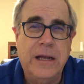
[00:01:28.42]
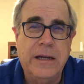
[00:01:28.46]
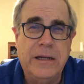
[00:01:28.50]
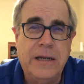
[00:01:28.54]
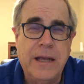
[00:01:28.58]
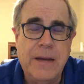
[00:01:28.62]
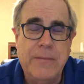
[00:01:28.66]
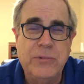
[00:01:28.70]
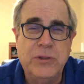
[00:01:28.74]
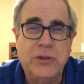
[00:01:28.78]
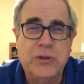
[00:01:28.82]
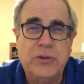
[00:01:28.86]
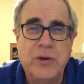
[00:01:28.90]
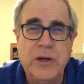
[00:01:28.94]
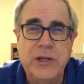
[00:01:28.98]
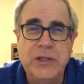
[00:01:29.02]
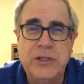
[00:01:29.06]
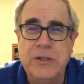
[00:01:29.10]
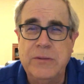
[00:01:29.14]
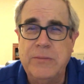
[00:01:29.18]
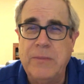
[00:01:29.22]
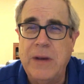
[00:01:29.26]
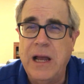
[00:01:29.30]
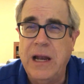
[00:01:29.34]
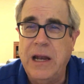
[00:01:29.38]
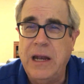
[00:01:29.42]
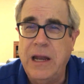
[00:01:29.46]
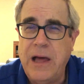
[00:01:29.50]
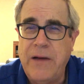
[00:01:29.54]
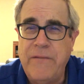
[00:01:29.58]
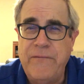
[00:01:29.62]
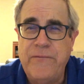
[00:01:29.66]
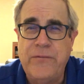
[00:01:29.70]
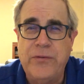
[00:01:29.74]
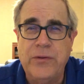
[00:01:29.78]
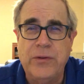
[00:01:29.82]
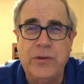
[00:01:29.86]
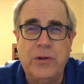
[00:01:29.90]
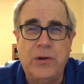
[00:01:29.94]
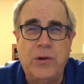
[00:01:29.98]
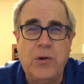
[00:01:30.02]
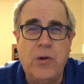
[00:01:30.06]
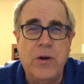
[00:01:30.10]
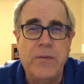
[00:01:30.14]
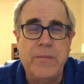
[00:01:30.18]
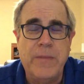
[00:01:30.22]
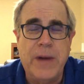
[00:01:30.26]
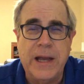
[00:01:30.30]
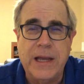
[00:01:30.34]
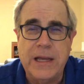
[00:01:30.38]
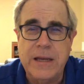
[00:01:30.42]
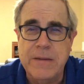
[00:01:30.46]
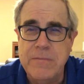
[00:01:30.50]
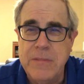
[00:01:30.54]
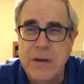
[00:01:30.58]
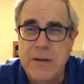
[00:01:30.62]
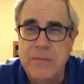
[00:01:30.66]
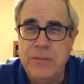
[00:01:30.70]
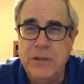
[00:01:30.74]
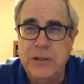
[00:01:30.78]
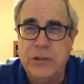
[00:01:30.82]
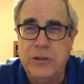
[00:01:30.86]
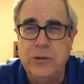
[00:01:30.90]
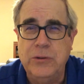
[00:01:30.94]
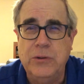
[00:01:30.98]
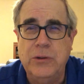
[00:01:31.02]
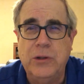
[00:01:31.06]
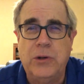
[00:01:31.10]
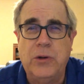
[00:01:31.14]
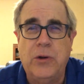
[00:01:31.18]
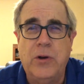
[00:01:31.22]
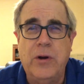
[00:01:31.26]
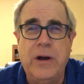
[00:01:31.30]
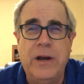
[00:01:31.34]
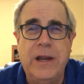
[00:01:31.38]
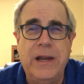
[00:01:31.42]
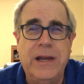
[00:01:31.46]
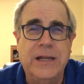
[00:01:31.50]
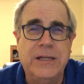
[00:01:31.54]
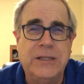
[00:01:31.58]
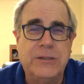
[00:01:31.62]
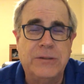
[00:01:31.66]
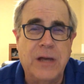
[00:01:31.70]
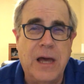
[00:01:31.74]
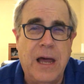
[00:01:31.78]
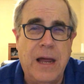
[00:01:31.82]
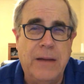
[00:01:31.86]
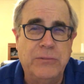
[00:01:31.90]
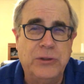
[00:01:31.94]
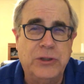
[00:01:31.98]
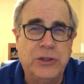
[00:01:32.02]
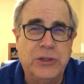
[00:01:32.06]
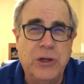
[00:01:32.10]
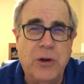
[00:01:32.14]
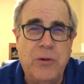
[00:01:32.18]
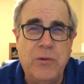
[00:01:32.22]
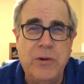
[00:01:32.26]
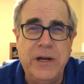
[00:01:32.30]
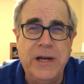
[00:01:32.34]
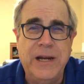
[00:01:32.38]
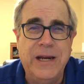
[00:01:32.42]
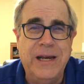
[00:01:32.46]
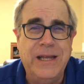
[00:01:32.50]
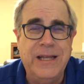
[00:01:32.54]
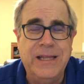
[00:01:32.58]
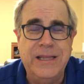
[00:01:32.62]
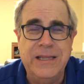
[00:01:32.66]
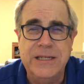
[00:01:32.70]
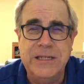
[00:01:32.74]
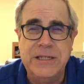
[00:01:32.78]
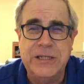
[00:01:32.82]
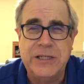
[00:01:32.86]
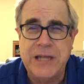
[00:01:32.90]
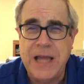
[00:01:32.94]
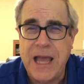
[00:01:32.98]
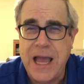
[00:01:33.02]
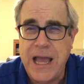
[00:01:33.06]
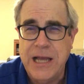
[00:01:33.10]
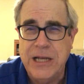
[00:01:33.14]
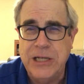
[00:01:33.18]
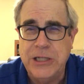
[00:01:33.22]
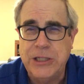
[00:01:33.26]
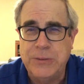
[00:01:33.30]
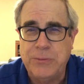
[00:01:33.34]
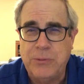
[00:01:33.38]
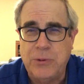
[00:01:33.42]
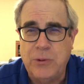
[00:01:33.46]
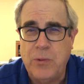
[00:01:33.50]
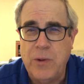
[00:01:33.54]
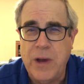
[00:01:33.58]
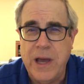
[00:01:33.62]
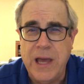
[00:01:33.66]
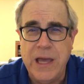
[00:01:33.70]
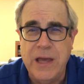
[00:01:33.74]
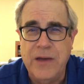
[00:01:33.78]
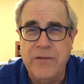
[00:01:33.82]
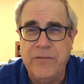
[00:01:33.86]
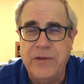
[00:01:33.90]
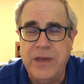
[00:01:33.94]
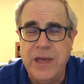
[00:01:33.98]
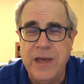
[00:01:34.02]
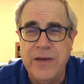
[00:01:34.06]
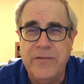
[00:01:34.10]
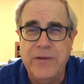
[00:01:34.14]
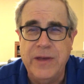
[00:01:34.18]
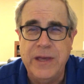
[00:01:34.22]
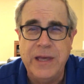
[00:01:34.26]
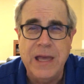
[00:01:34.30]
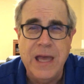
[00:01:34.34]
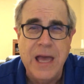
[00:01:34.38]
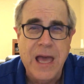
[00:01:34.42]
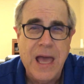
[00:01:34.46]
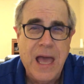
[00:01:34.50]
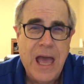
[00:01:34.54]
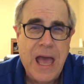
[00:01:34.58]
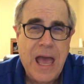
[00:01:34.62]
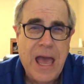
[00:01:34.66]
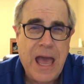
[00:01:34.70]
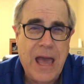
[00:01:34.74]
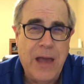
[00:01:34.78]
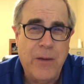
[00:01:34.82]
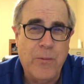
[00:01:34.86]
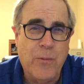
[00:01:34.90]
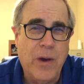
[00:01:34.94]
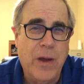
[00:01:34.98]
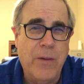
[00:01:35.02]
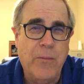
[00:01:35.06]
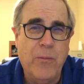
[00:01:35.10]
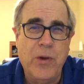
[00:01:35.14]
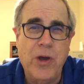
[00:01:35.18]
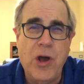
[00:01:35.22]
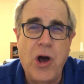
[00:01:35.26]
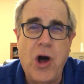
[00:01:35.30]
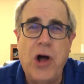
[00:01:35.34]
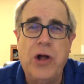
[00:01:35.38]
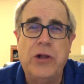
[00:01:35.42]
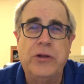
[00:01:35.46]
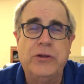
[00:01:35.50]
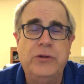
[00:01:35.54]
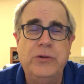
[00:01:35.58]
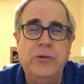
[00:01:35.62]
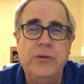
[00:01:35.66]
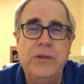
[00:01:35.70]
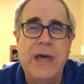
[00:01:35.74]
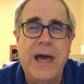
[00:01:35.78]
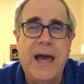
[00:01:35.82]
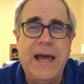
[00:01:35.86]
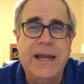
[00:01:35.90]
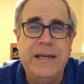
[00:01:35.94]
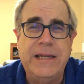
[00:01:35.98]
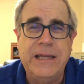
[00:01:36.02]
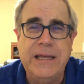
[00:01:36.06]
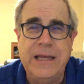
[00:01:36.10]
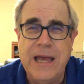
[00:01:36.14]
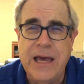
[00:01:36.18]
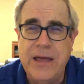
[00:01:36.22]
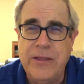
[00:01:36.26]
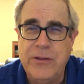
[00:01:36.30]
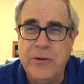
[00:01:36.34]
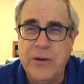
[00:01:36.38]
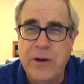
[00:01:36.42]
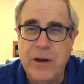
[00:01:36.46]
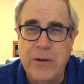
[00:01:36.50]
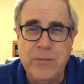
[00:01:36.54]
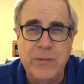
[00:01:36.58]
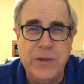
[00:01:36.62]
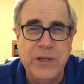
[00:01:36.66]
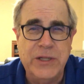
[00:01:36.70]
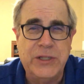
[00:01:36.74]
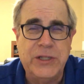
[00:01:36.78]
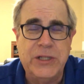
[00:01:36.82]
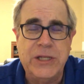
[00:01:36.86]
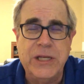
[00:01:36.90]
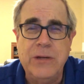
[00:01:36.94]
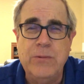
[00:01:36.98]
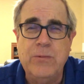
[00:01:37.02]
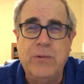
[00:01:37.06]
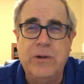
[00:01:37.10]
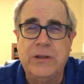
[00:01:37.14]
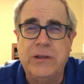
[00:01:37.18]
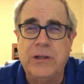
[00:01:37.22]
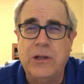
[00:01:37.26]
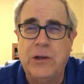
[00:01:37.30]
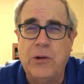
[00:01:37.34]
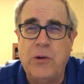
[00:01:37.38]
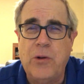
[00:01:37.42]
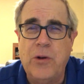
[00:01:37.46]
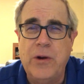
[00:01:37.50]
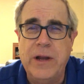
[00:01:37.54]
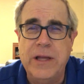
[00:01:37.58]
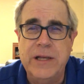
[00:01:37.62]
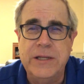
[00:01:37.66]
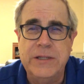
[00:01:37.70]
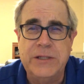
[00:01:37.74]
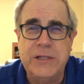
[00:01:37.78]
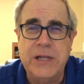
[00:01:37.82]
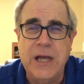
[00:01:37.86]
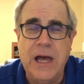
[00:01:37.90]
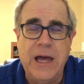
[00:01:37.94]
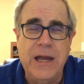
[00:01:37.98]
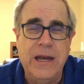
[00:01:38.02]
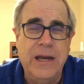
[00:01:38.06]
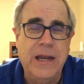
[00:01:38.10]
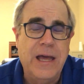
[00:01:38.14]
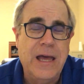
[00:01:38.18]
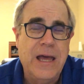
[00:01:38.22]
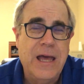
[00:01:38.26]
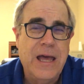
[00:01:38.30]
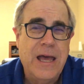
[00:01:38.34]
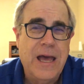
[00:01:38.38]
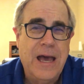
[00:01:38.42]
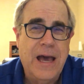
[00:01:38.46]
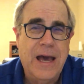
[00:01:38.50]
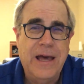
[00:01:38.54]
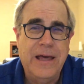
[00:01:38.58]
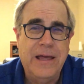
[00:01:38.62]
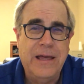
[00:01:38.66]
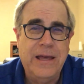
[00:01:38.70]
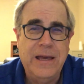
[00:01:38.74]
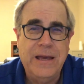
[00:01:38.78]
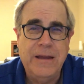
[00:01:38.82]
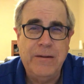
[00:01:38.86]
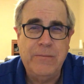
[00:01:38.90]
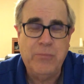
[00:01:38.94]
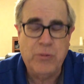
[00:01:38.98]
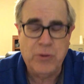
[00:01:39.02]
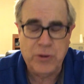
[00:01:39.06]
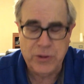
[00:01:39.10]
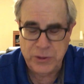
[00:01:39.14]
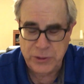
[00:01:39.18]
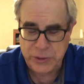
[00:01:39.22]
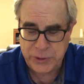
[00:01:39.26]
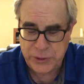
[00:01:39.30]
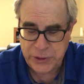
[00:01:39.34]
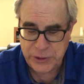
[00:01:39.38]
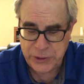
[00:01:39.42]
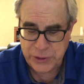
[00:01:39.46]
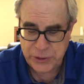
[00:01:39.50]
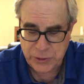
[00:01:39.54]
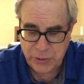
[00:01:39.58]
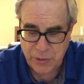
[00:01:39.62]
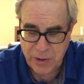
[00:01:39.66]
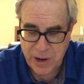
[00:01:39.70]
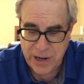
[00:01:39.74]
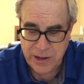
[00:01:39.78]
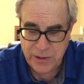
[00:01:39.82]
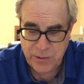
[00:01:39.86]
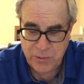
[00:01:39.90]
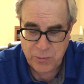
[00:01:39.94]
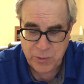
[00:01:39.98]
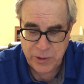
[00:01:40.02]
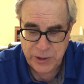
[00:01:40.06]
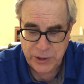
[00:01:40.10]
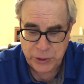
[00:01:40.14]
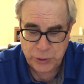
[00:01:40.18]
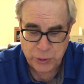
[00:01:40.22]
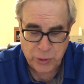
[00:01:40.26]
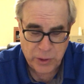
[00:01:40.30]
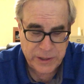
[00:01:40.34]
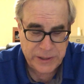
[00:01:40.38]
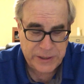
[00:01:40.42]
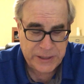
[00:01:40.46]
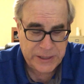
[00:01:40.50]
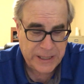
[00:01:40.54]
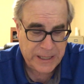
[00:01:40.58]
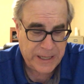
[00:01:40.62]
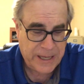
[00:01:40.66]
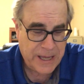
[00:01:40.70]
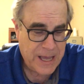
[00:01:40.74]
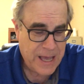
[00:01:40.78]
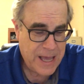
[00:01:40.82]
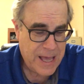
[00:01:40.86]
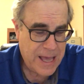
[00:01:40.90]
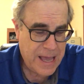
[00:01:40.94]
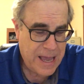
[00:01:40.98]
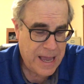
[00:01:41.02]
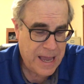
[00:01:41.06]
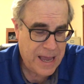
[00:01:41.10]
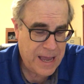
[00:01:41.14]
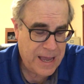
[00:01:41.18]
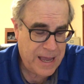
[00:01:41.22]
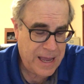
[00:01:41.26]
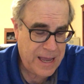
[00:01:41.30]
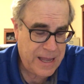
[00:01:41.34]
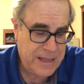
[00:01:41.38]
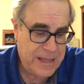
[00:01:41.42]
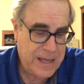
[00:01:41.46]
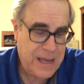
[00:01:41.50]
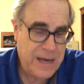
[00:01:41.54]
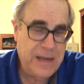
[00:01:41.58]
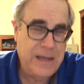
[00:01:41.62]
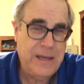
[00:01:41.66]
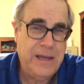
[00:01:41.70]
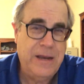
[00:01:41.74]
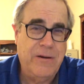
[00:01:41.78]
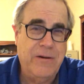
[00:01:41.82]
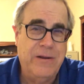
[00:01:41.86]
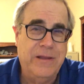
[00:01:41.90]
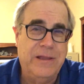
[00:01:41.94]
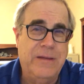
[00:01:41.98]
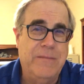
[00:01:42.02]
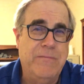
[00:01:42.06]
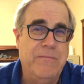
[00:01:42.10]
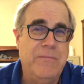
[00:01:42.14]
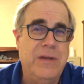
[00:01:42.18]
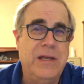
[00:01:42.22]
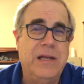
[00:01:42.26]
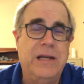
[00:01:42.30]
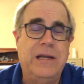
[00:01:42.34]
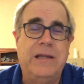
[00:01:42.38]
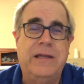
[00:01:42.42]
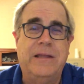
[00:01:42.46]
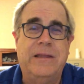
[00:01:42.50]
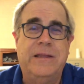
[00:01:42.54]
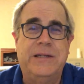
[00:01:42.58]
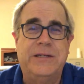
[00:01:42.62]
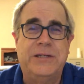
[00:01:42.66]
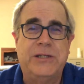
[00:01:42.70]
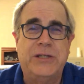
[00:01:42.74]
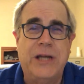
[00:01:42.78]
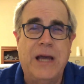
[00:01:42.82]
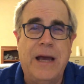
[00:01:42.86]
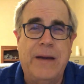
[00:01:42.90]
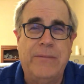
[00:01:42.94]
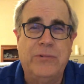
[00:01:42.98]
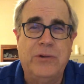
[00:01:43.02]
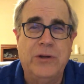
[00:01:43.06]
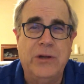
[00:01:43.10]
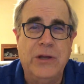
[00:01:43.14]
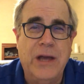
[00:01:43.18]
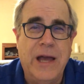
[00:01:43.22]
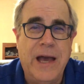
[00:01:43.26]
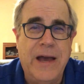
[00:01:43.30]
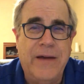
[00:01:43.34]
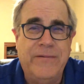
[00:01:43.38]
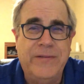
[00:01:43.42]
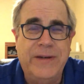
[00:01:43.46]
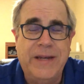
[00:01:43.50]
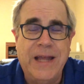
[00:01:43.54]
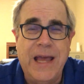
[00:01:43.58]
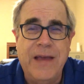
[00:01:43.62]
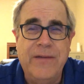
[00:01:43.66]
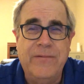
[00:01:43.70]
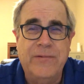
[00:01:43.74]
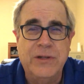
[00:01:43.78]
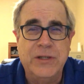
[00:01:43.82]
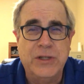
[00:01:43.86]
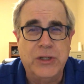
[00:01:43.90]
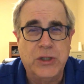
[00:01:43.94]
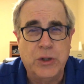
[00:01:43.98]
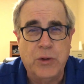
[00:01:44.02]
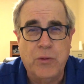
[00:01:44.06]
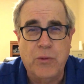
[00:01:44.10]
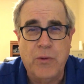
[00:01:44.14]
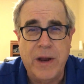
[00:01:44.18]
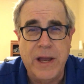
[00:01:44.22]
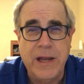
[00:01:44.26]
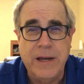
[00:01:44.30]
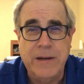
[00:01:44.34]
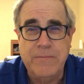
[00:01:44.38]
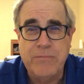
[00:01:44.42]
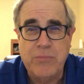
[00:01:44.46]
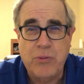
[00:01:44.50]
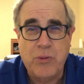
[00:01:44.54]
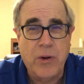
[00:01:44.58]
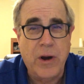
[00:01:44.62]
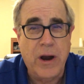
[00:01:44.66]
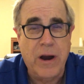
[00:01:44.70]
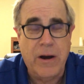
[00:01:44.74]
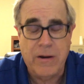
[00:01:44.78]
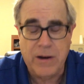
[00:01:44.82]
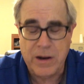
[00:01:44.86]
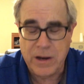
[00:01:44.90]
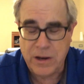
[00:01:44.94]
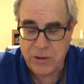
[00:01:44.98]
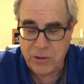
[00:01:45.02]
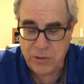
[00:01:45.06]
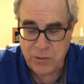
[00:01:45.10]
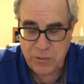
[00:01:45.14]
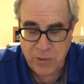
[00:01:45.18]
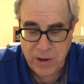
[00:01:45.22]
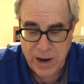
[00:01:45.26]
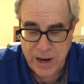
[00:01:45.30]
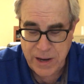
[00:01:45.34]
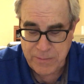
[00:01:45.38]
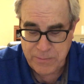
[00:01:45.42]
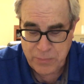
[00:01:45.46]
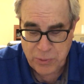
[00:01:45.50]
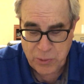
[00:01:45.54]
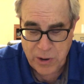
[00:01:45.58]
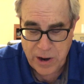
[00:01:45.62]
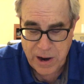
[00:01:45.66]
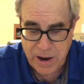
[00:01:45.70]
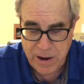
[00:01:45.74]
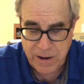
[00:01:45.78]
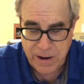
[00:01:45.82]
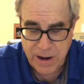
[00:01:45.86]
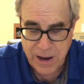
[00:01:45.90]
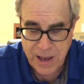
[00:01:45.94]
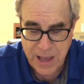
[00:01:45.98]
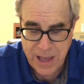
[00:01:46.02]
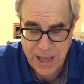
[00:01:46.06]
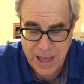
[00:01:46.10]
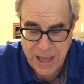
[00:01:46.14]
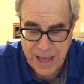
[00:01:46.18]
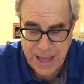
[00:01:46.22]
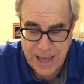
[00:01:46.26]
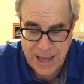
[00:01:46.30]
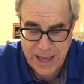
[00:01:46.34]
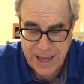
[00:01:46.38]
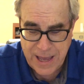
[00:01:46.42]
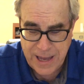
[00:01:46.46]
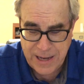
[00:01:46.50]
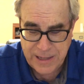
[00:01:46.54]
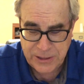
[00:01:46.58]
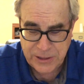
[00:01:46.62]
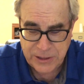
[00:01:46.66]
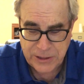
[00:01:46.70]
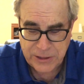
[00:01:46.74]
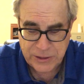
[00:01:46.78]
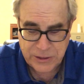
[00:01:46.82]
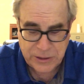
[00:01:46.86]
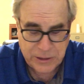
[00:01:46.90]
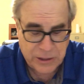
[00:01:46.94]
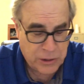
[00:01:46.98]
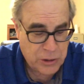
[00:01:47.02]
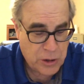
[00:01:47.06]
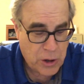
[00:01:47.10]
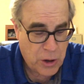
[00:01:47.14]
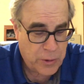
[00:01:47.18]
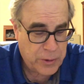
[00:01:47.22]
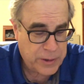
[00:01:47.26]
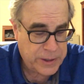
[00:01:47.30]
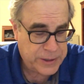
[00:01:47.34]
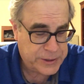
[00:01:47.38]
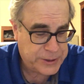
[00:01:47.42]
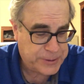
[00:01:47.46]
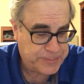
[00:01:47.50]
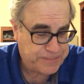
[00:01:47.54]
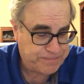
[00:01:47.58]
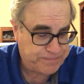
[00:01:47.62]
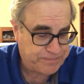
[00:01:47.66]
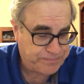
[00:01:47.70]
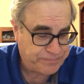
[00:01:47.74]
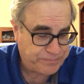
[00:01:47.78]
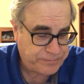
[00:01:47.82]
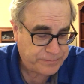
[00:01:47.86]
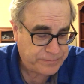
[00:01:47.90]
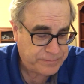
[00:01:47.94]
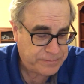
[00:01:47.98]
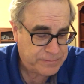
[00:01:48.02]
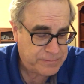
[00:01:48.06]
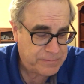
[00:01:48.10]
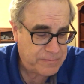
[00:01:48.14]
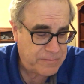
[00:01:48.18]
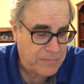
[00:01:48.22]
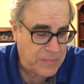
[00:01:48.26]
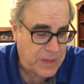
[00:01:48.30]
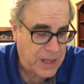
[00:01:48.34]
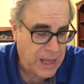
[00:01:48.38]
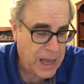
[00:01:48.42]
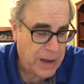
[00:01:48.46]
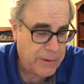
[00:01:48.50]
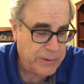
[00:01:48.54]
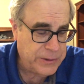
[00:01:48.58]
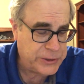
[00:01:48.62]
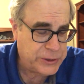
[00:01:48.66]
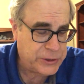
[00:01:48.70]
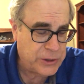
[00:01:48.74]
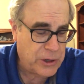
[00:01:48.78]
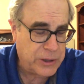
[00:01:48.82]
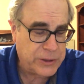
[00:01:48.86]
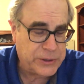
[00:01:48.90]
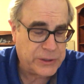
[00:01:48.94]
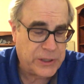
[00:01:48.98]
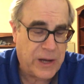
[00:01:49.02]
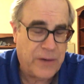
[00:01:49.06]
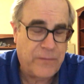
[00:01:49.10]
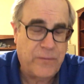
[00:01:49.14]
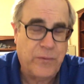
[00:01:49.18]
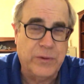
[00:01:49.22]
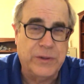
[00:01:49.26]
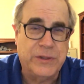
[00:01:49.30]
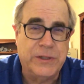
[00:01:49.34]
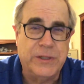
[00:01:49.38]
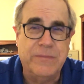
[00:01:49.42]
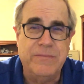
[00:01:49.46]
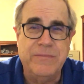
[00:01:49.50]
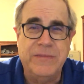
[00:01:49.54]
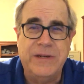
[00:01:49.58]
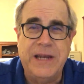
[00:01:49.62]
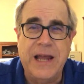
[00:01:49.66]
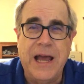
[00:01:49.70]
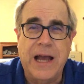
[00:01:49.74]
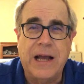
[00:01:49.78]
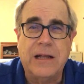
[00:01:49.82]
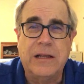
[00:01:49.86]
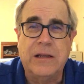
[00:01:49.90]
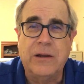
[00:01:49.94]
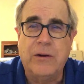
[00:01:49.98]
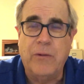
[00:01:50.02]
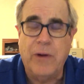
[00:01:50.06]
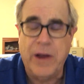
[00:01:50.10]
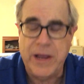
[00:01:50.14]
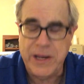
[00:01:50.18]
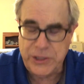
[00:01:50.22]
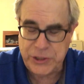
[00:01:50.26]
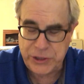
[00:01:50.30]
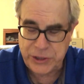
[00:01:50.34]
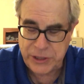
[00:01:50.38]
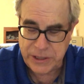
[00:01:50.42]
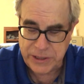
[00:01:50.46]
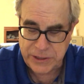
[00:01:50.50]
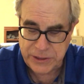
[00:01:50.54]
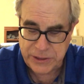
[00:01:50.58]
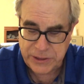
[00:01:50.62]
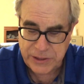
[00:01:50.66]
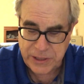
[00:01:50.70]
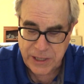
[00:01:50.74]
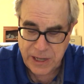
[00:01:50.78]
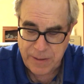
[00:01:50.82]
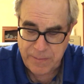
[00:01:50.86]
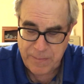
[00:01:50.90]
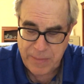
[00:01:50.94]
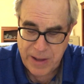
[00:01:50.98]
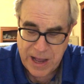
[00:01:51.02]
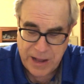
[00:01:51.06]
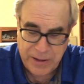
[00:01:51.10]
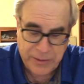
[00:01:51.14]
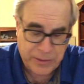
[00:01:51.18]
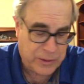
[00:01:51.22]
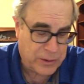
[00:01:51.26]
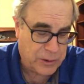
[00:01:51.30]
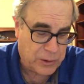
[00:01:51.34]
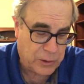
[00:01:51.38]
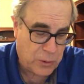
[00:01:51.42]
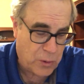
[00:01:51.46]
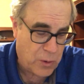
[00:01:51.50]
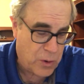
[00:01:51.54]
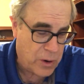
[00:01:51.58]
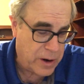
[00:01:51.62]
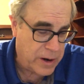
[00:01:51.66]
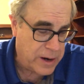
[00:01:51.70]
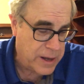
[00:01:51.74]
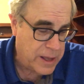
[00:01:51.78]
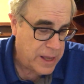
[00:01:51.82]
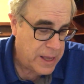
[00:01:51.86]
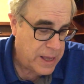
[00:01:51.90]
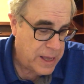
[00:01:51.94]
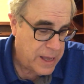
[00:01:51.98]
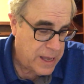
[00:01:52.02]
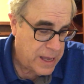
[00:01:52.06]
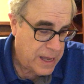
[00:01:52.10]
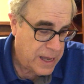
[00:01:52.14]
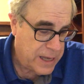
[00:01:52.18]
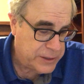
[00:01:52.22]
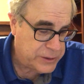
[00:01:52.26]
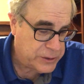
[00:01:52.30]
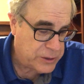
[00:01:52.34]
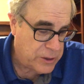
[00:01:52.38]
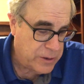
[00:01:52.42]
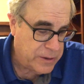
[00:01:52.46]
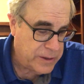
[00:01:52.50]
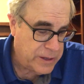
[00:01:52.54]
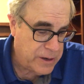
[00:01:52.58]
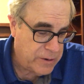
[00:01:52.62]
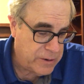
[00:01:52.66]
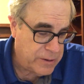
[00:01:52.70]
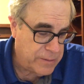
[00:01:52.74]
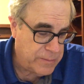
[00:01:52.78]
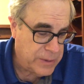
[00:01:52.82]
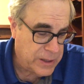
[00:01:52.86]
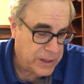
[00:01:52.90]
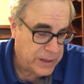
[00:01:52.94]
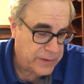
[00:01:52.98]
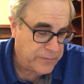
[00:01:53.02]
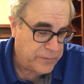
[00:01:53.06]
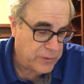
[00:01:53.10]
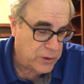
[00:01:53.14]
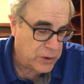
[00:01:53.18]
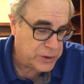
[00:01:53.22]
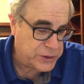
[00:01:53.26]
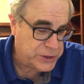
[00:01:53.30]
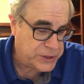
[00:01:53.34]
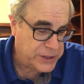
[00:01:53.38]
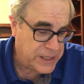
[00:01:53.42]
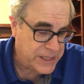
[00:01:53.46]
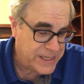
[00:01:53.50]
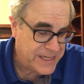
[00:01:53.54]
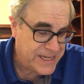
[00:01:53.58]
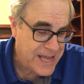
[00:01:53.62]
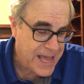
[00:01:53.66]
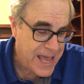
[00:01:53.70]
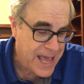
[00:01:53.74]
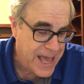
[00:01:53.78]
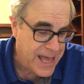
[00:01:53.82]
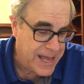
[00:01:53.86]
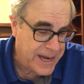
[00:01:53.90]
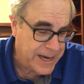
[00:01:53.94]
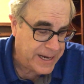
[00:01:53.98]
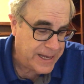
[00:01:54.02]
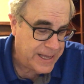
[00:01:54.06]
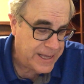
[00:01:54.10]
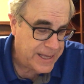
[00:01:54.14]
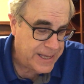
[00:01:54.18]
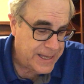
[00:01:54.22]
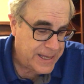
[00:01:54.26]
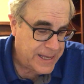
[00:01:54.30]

demonstration of my love for the Lord, my commitment to the Lord, and I'm showing it in this tangible way of giving. And when we all do that together and we see what the Lord has done, it produces great rejoicing. And then here in the middle of this chapter, you have David's great prayer, a great prayer. And just notice how he starts off with some declarations about the Lord. Starting there in the middle of verse 10,